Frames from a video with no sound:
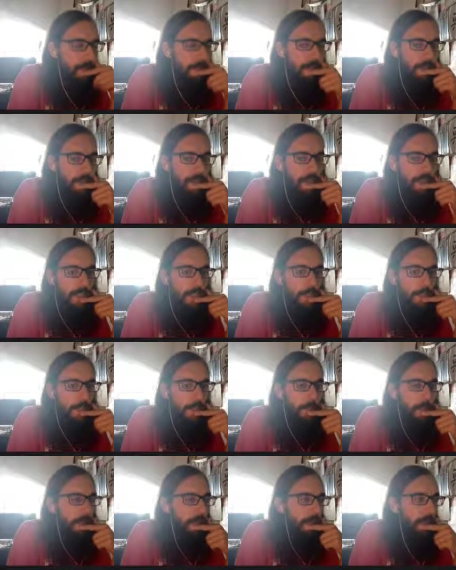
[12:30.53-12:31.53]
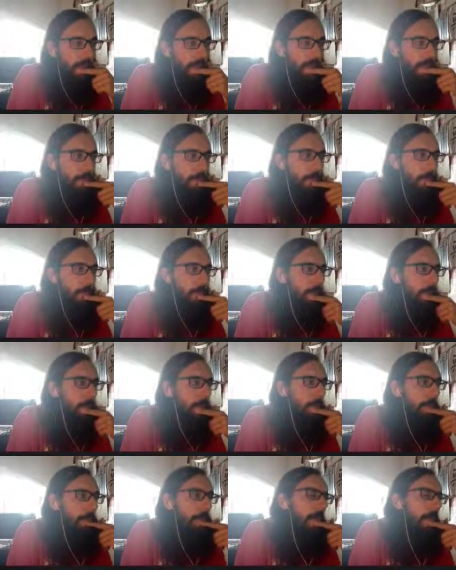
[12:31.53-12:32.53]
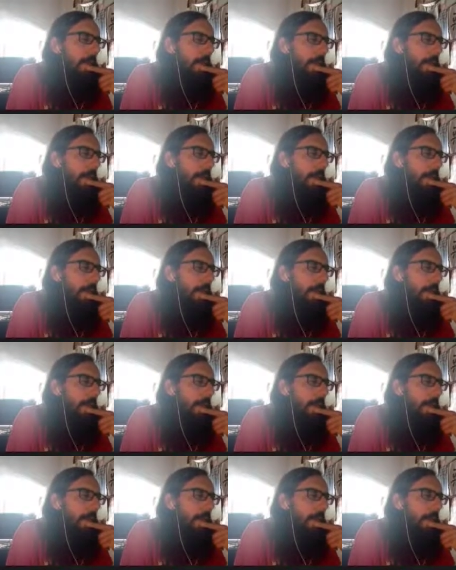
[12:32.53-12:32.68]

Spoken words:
that shouldn't be good.